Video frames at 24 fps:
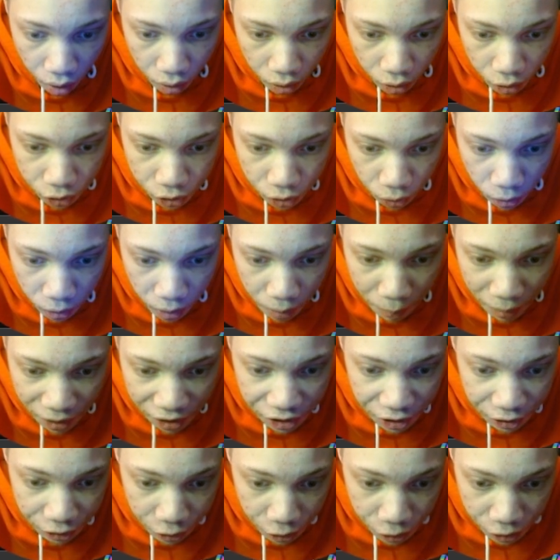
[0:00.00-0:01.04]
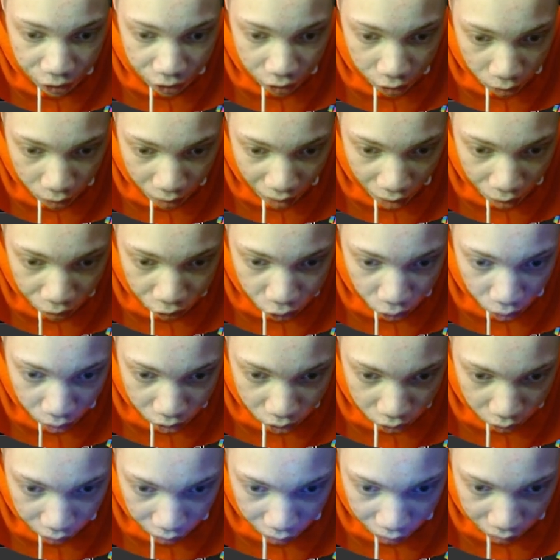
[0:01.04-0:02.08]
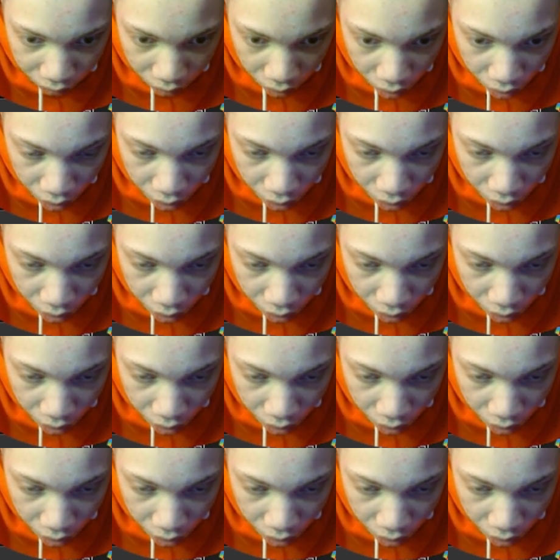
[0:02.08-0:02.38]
So we're gonna basically do is scroll down to our screen,